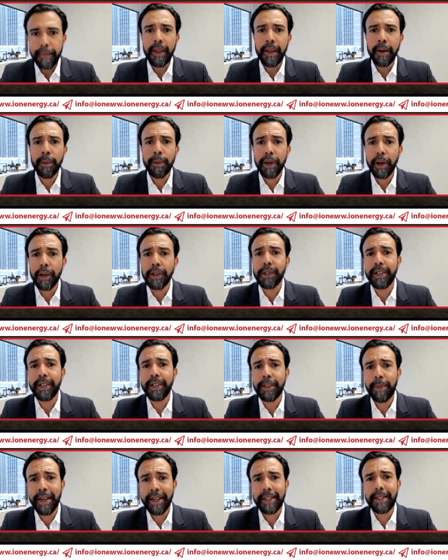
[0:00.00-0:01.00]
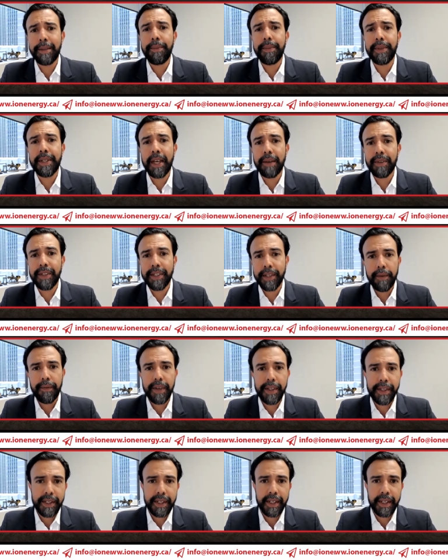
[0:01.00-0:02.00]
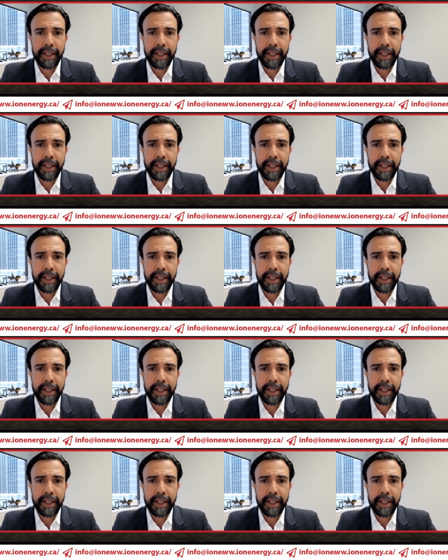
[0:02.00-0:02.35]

We also expect to have a site visit and